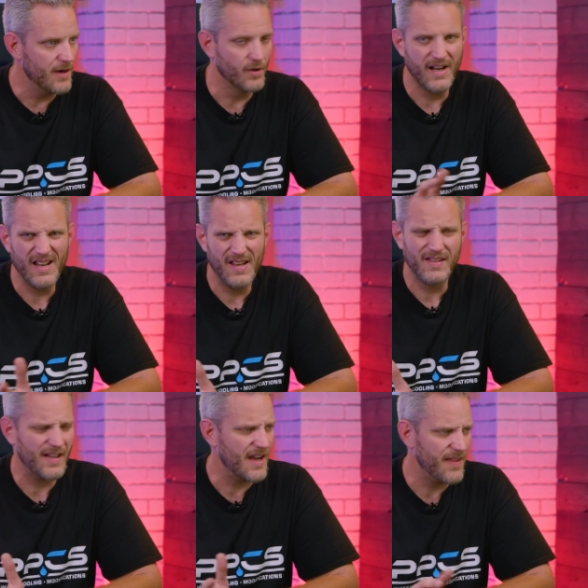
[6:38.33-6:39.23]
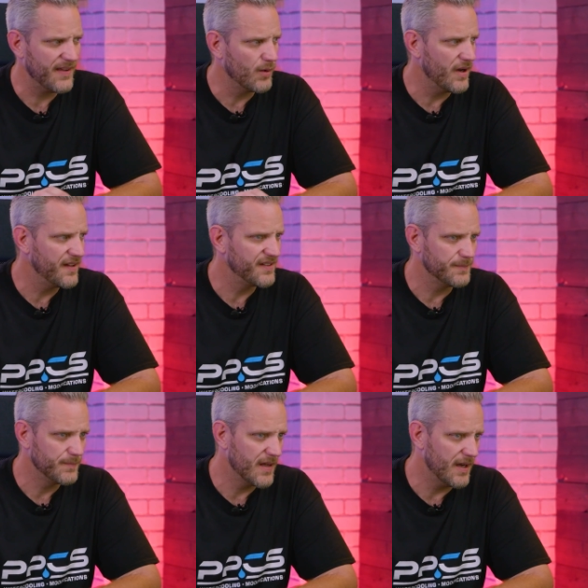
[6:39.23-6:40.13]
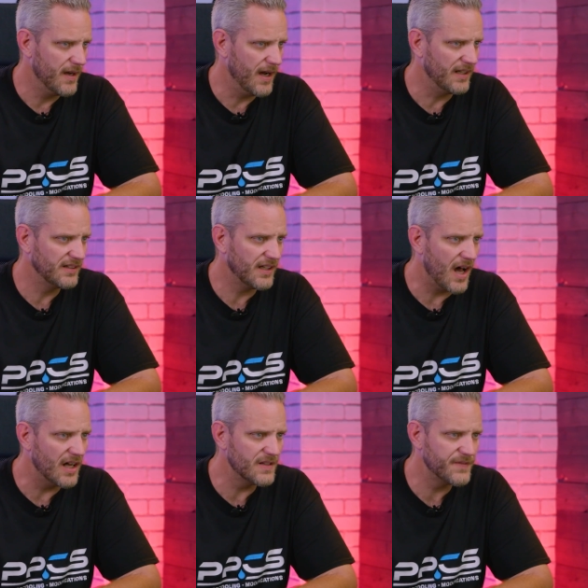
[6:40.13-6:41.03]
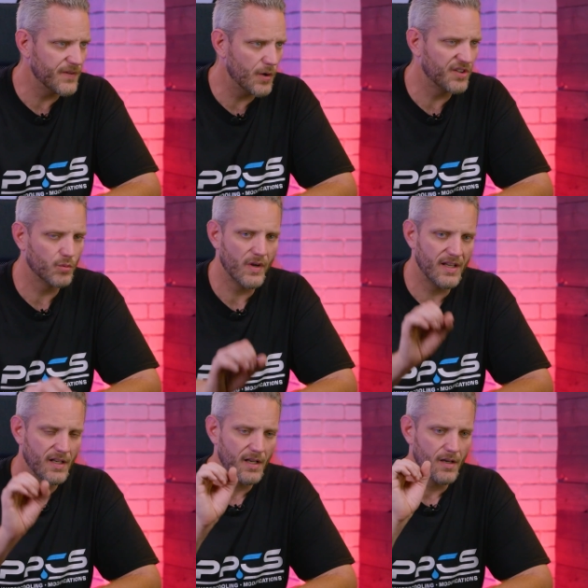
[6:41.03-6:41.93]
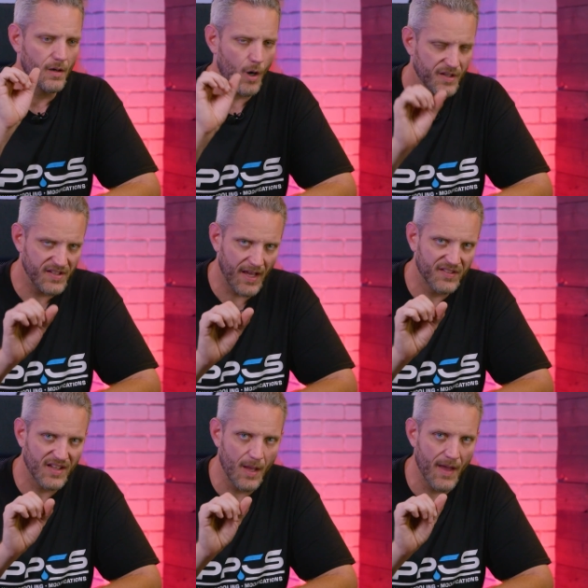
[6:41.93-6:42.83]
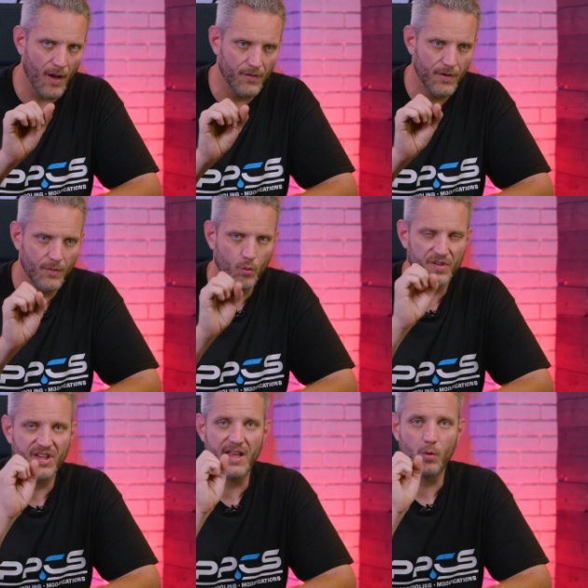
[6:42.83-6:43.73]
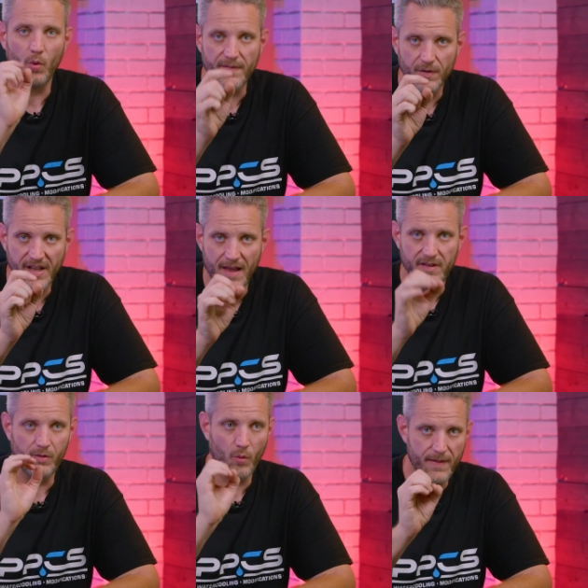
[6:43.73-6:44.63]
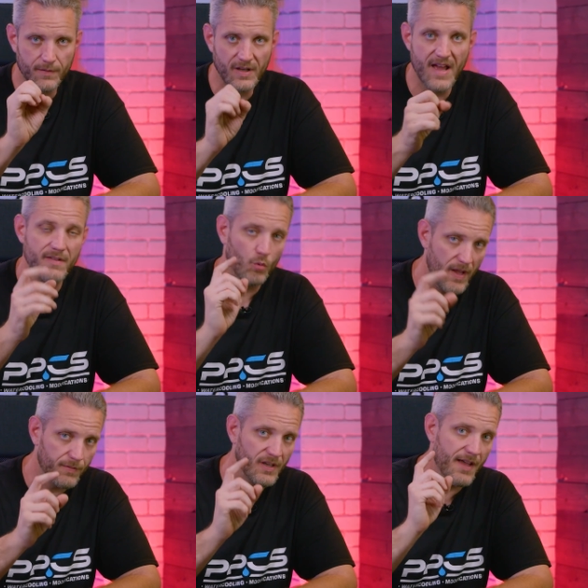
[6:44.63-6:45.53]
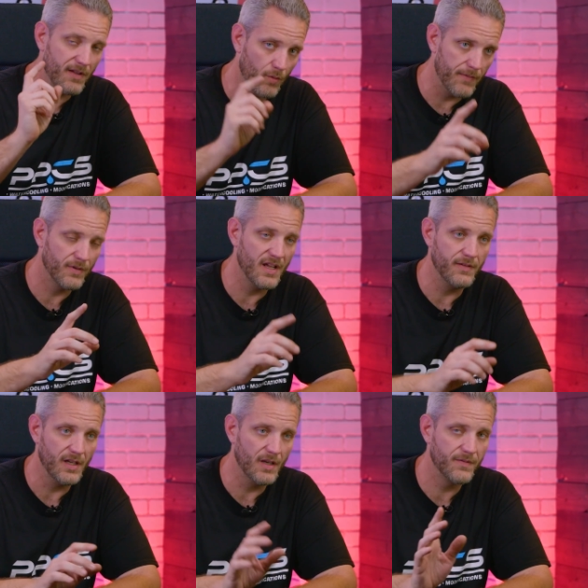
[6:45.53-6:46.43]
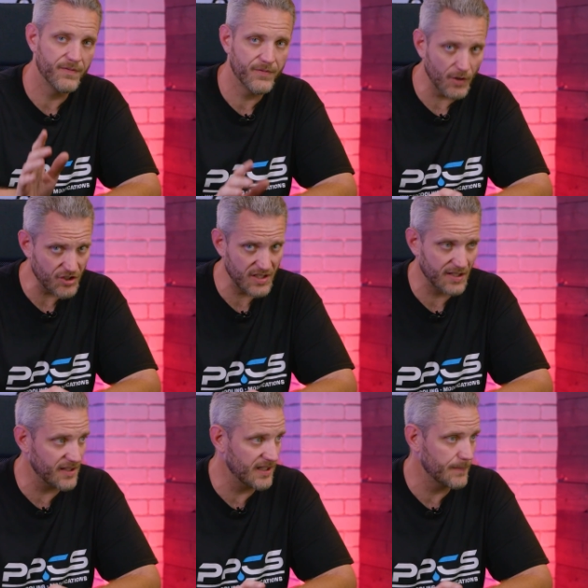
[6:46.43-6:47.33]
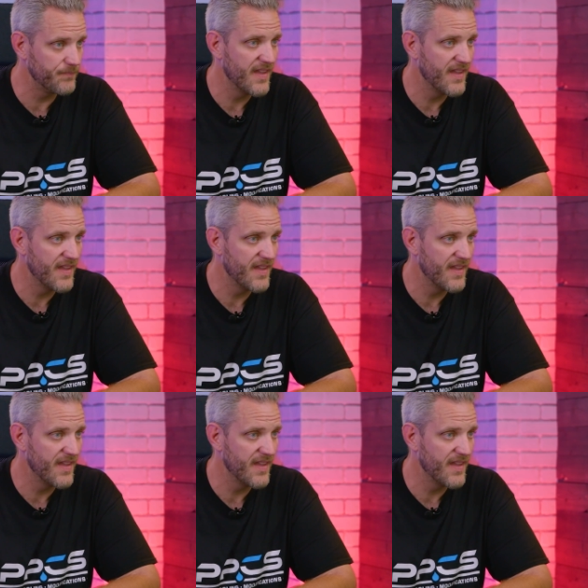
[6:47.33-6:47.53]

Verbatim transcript: or 980 Ti, I think it was. A lot of folks, when RTX came out, were saying, wait for Navi, wait for Navi, wait for Navi, wait for Navi. Unfortunately,